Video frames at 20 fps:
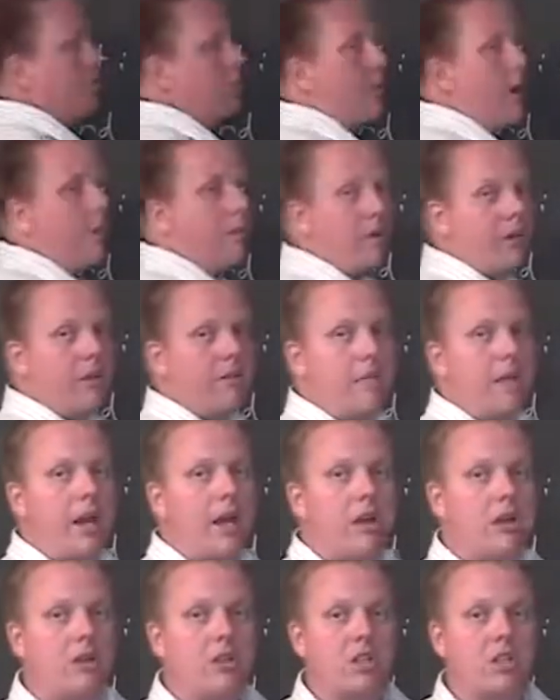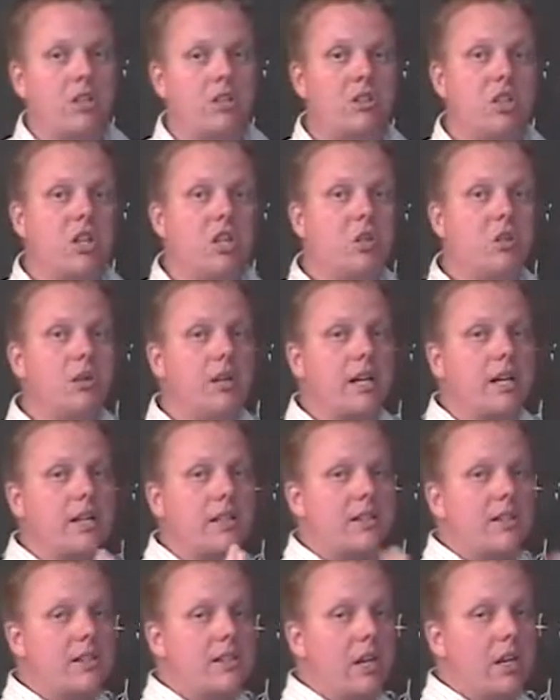property of matter to continue in
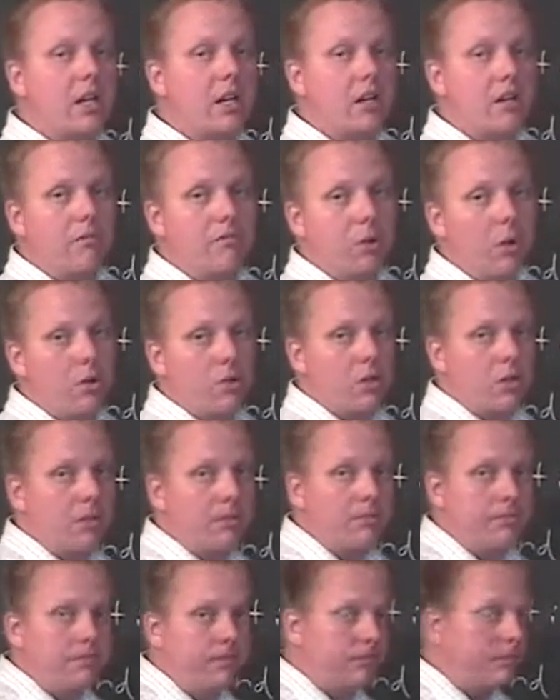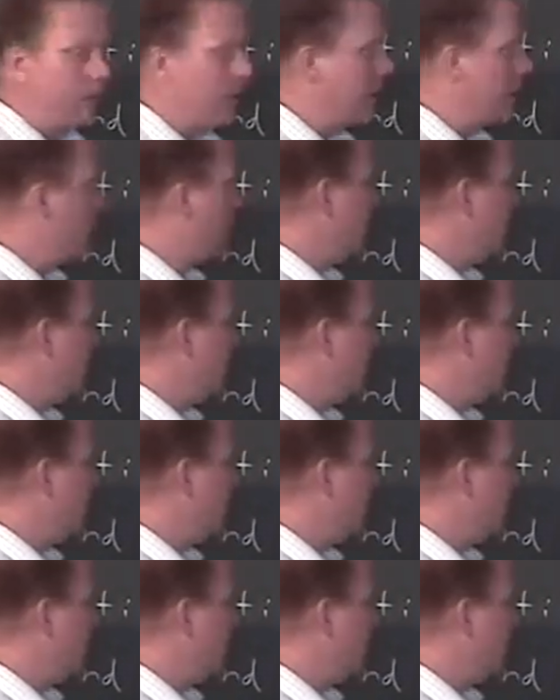its state of motion. That's